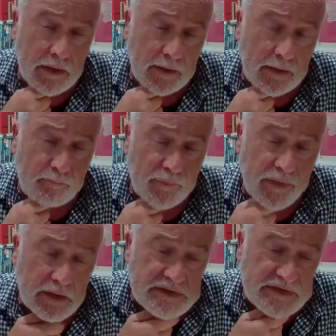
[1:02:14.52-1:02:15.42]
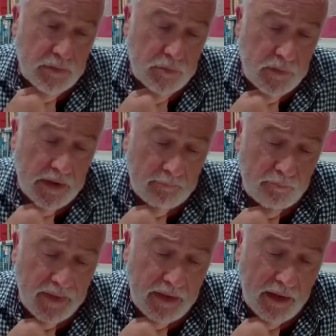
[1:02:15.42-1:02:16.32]
Um, so
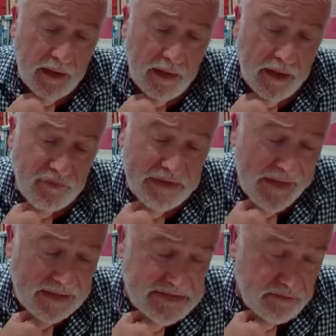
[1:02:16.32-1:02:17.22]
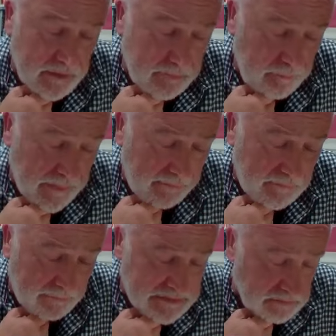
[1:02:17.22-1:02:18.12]
um, I, I, think that's a, a,
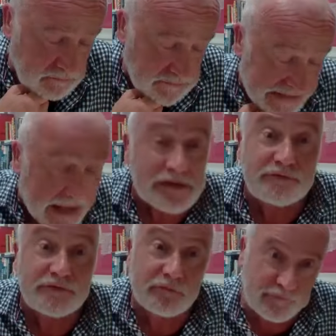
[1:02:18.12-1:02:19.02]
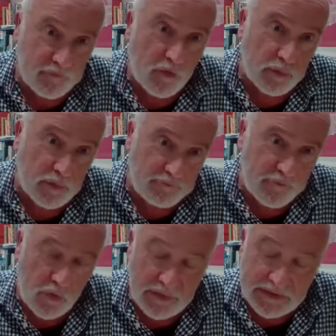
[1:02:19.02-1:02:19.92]
a delved forward,
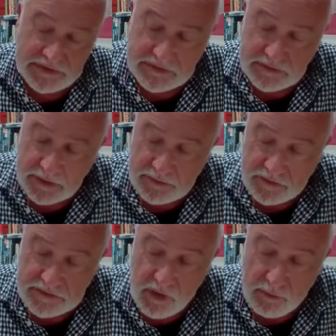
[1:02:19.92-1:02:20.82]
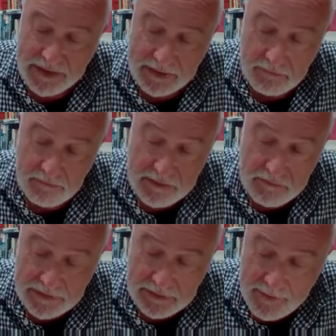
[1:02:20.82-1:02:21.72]
forward into another topic area,
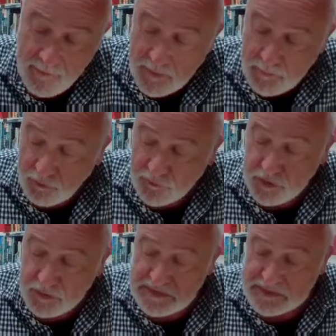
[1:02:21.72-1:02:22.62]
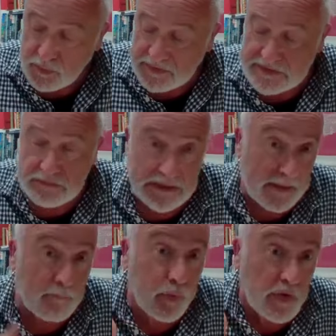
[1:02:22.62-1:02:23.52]
really, but I thought it was one that's
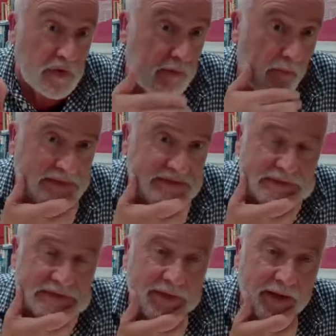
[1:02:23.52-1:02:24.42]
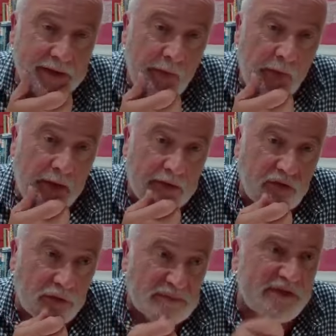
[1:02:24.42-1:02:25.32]
really important to mention tonight
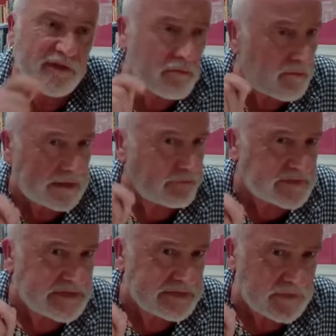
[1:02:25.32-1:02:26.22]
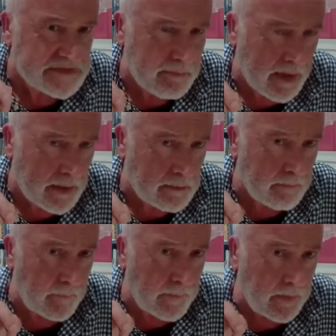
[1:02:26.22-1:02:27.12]
in terms of the relevance of this man
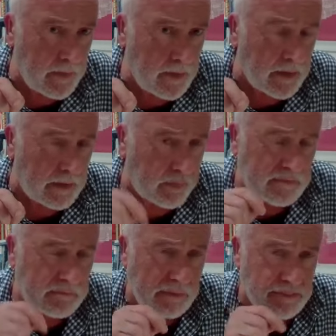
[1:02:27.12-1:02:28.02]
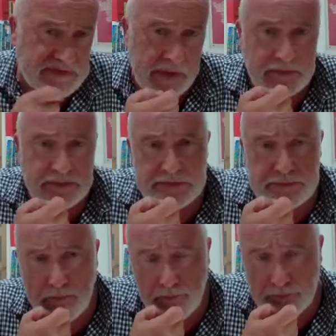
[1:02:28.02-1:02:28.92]
and what he represents.